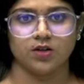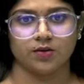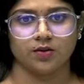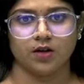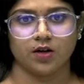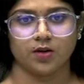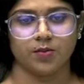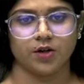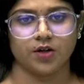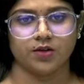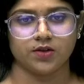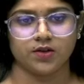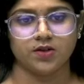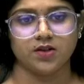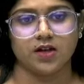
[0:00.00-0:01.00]

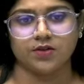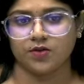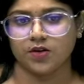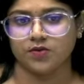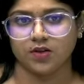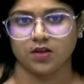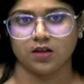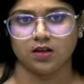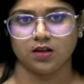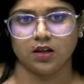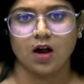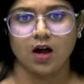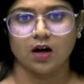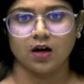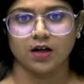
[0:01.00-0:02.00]
remittances, as we have seen in
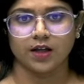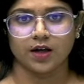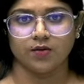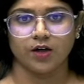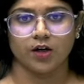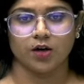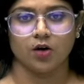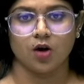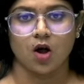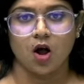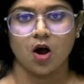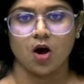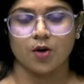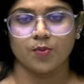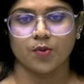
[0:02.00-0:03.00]
the earlier video.
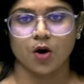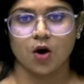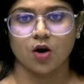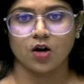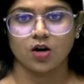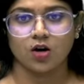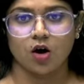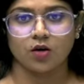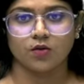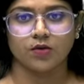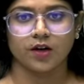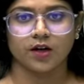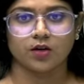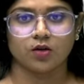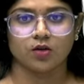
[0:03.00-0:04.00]
A broader
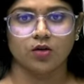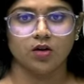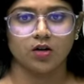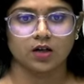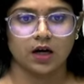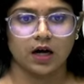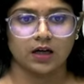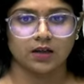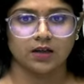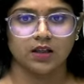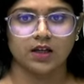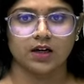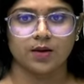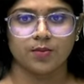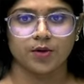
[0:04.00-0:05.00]
conflict could cut
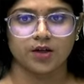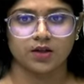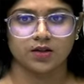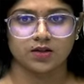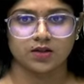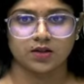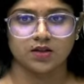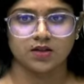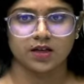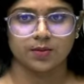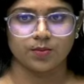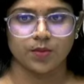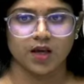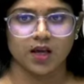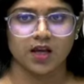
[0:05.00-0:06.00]
the remittances
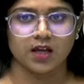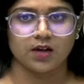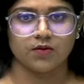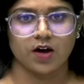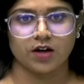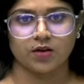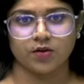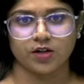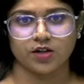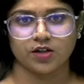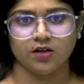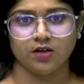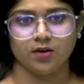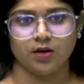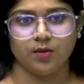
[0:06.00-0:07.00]
and make
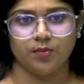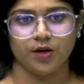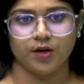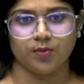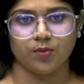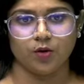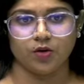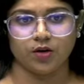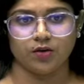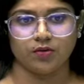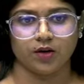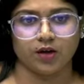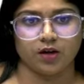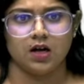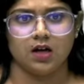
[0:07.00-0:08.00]
evacuation a bit more
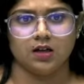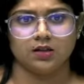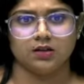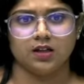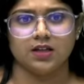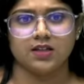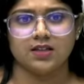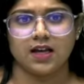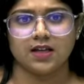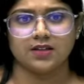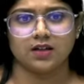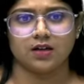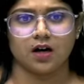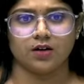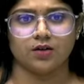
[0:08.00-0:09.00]
difficult. Thus,
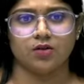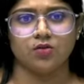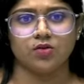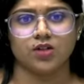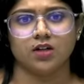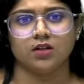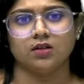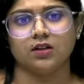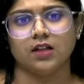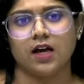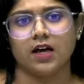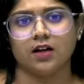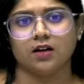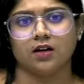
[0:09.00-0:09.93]
as a conclusion, there